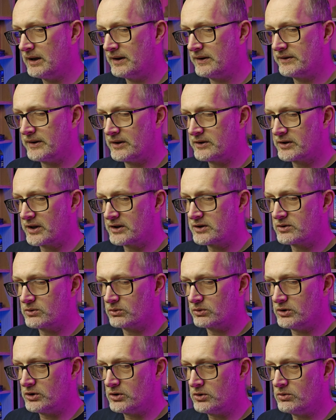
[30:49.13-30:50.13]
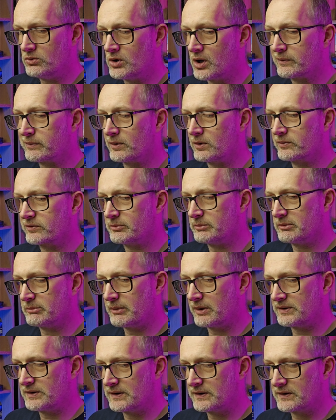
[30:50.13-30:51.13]
sensational new novel from the
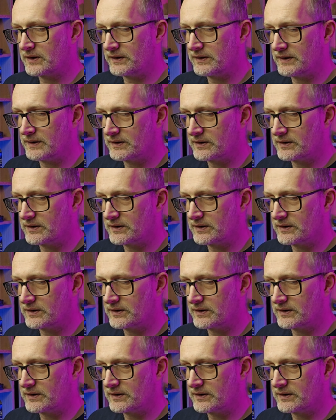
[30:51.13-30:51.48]
most exciting